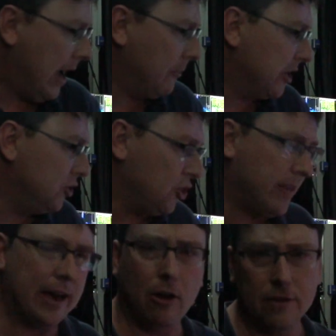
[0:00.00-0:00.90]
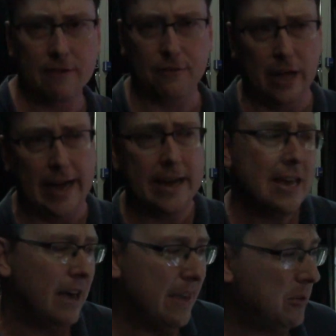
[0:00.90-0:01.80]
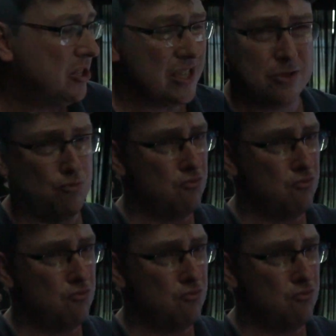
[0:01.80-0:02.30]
We could do that on the fly, and then we're just